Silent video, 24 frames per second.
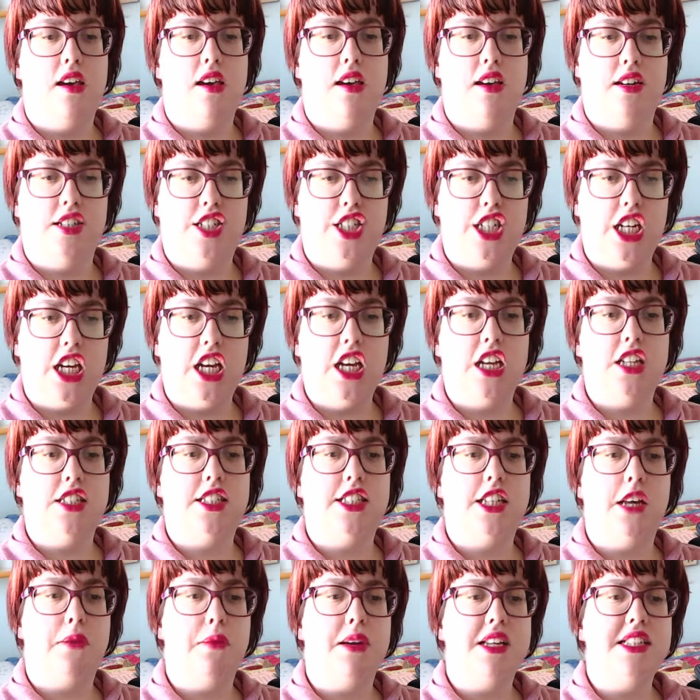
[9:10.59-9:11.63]

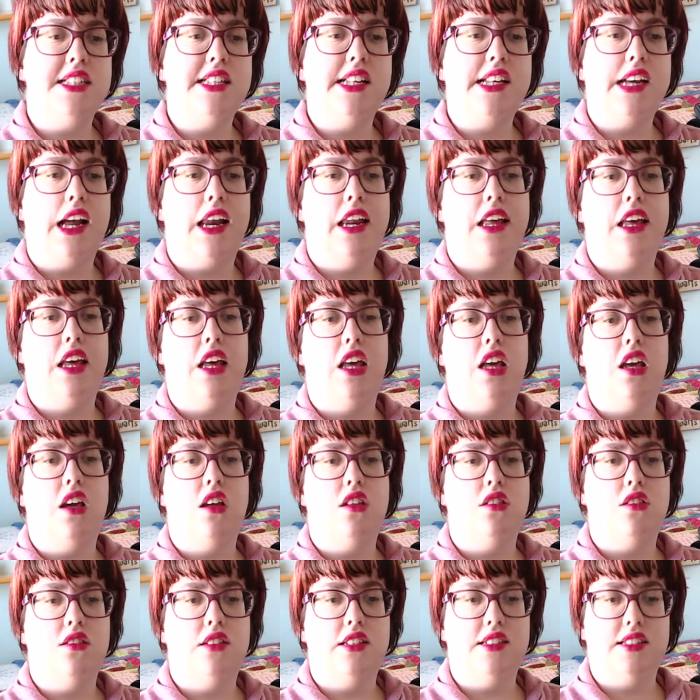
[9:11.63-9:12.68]
she basically
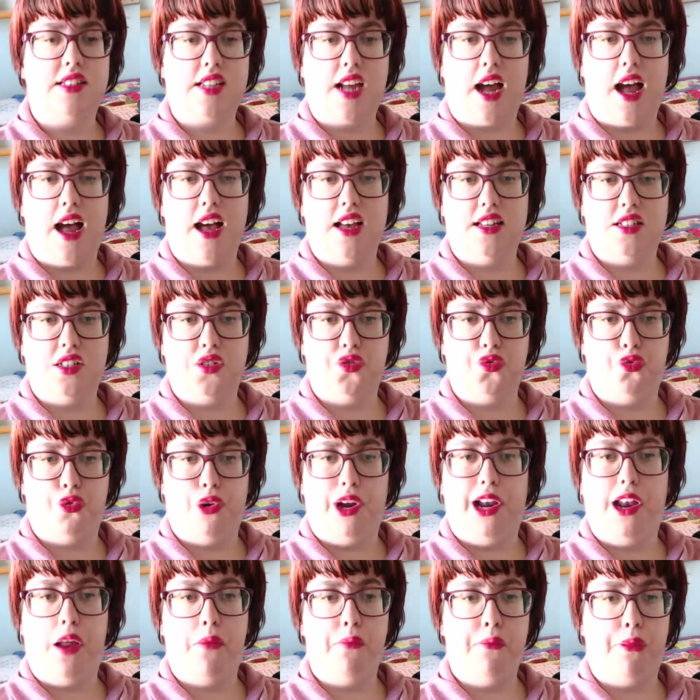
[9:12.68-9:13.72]
discussed
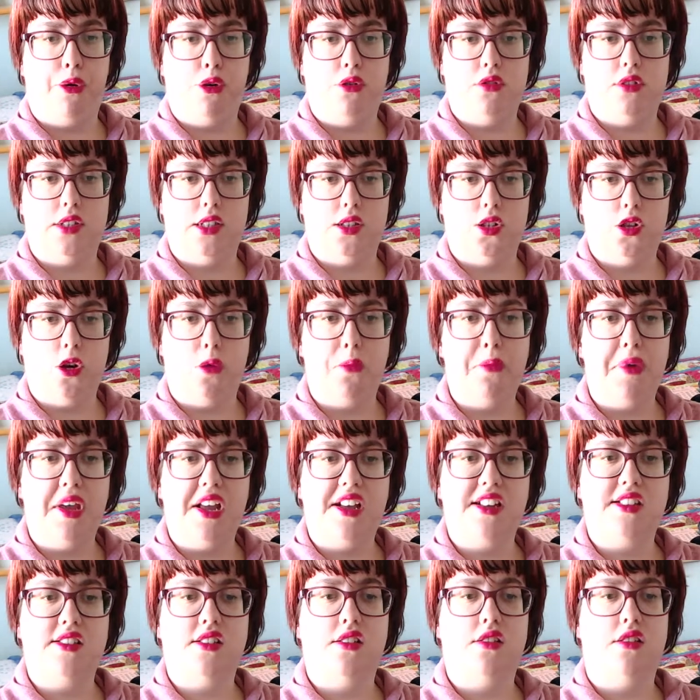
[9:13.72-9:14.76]
really important
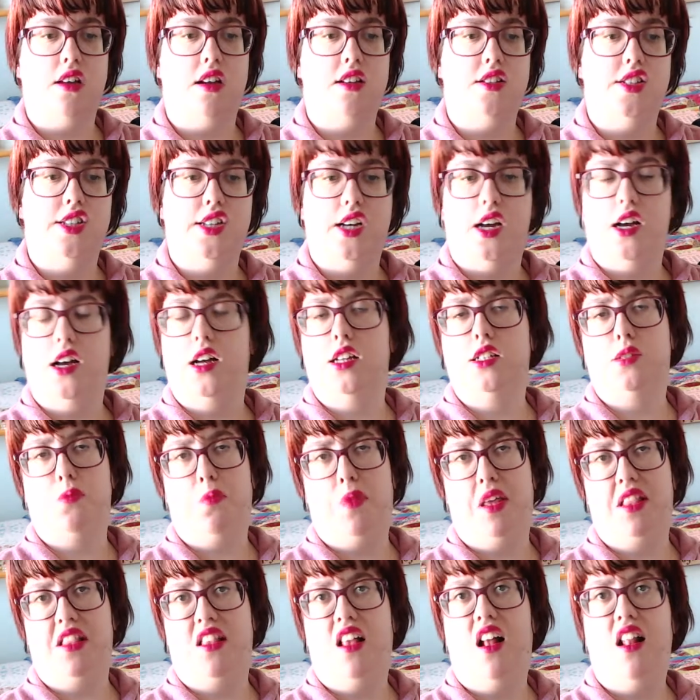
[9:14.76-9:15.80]
topics such as
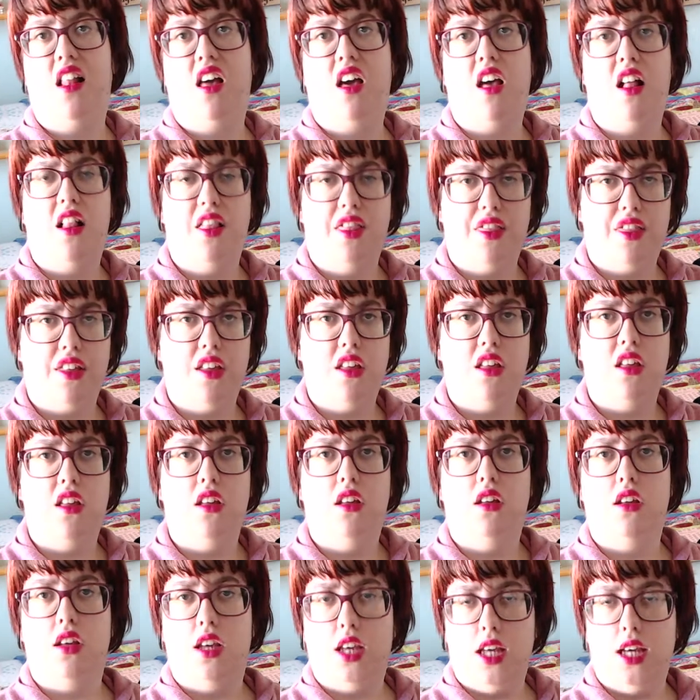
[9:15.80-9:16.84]
mental health
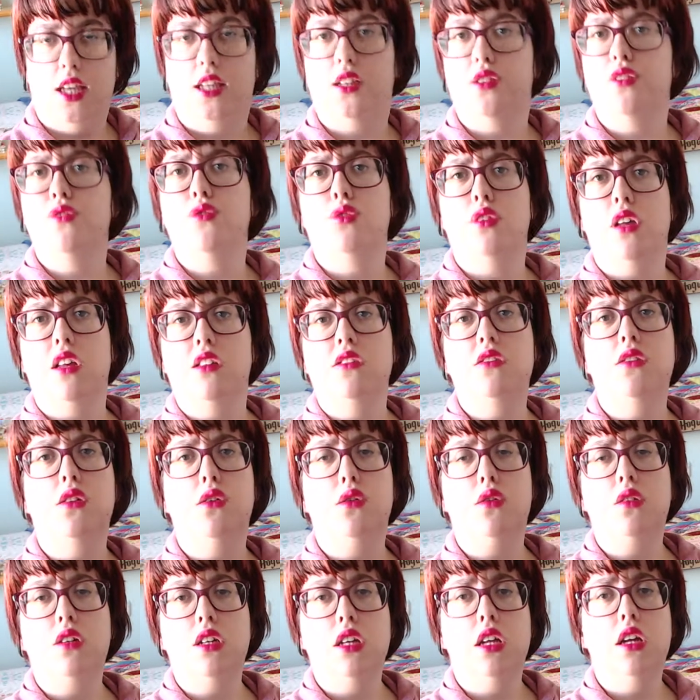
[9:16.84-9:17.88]
issues and so
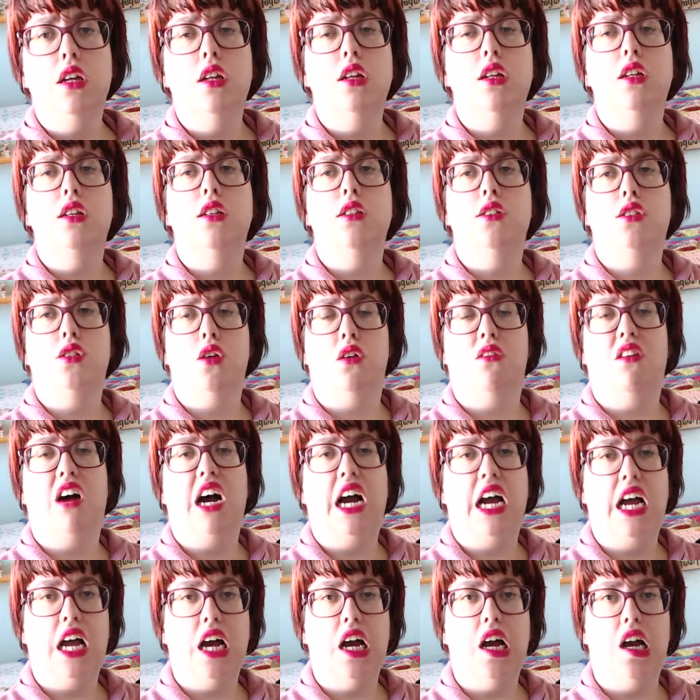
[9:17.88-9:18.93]
on. So
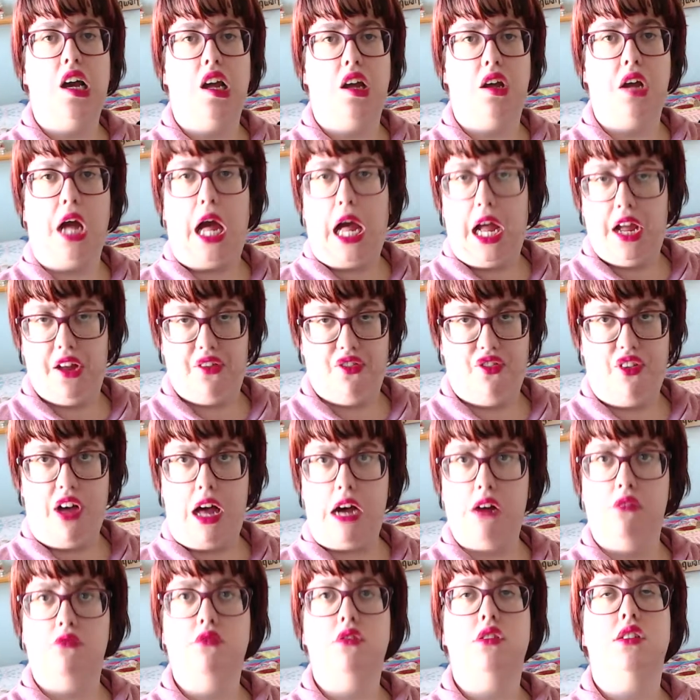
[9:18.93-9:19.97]
I
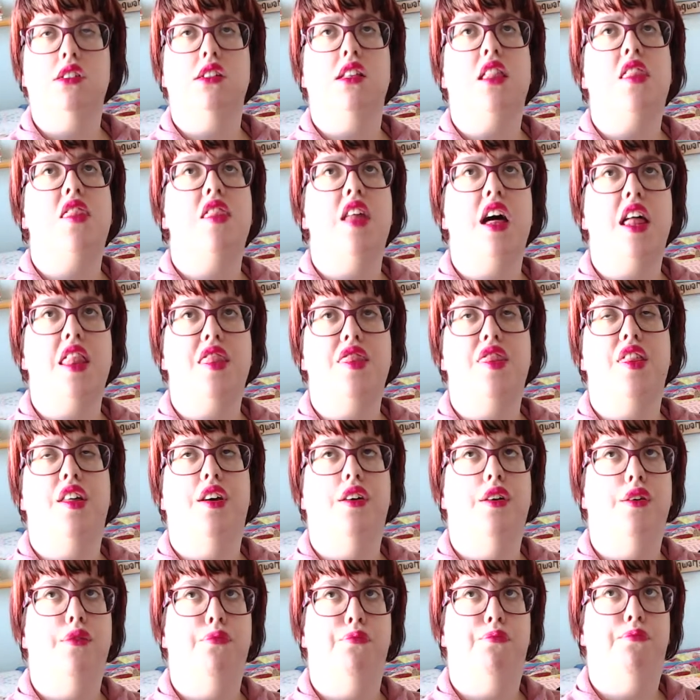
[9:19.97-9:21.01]
found that
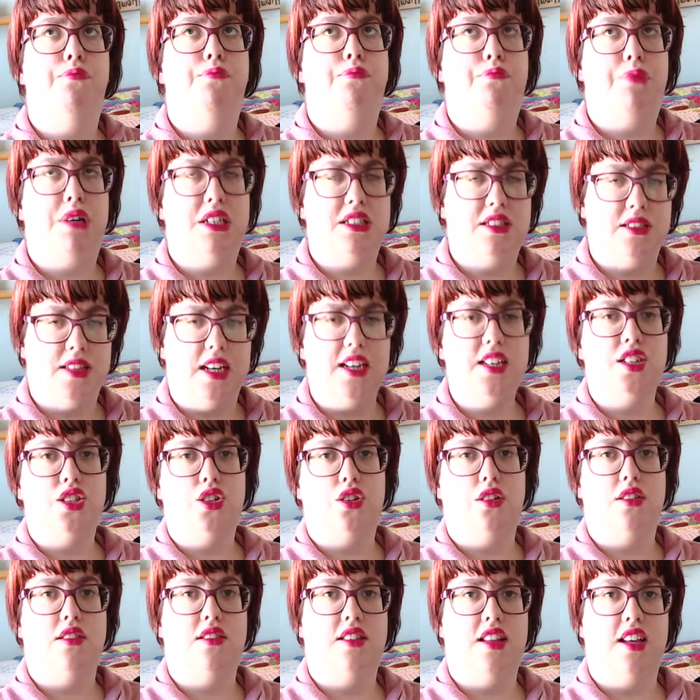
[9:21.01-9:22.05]
the
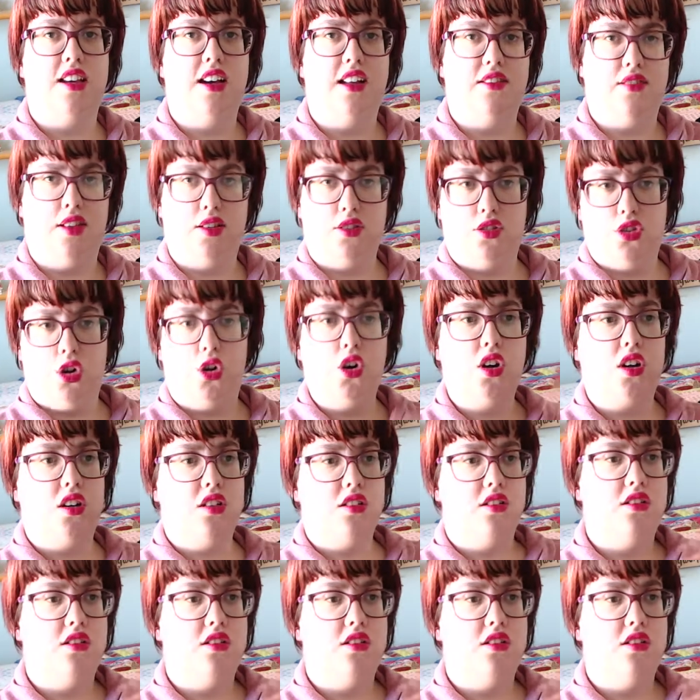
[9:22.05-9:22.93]
presentation and the talk